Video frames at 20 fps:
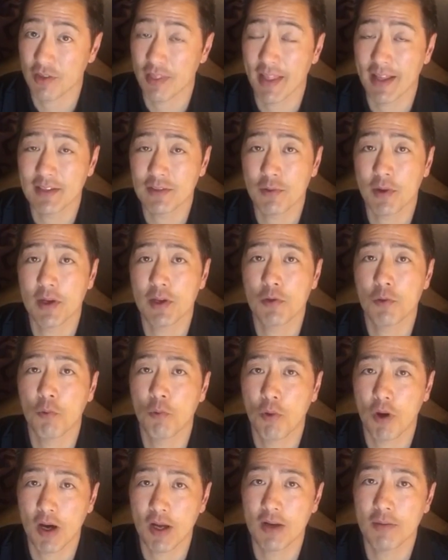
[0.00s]
and that's why you
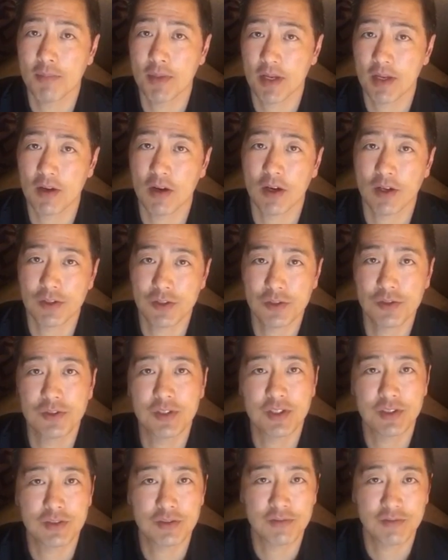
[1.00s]
want to be an
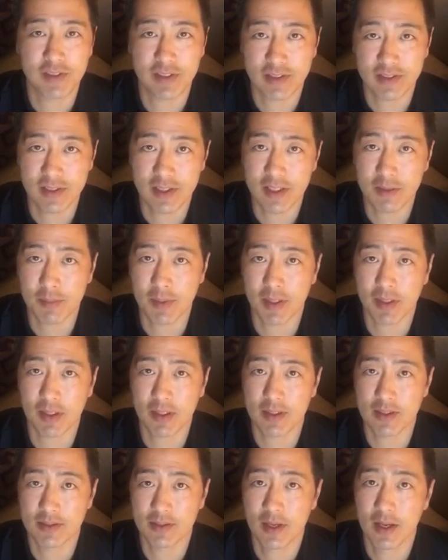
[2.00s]
R2D2 VC
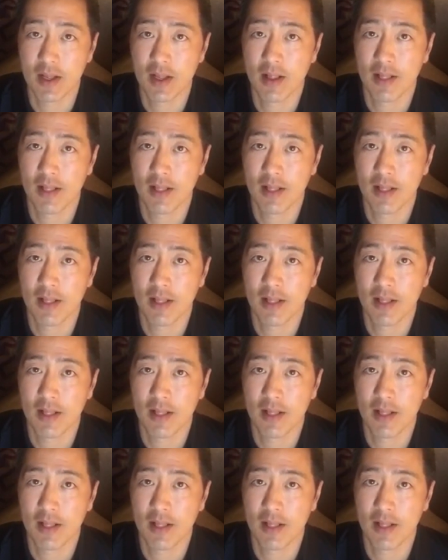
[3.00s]
because